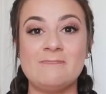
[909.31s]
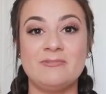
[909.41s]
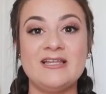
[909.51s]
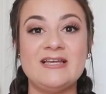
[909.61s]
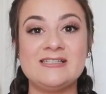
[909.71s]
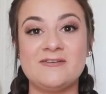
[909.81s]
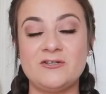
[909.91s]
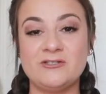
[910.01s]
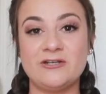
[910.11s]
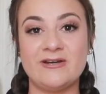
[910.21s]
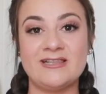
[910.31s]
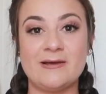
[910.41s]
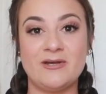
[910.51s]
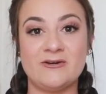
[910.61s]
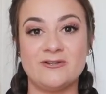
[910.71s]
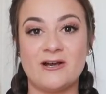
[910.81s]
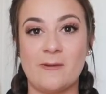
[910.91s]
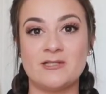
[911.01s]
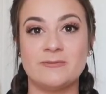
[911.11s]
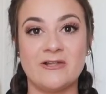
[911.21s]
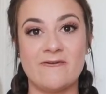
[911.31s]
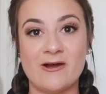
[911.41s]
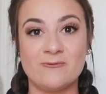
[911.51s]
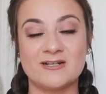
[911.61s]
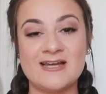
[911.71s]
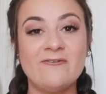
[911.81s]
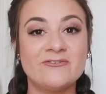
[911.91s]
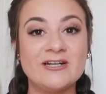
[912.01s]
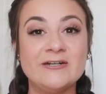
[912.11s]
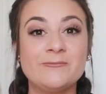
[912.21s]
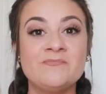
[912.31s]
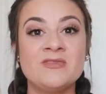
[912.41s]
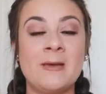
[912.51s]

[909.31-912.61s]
Please, if you do it, let me know in the comments below how it worked out for you.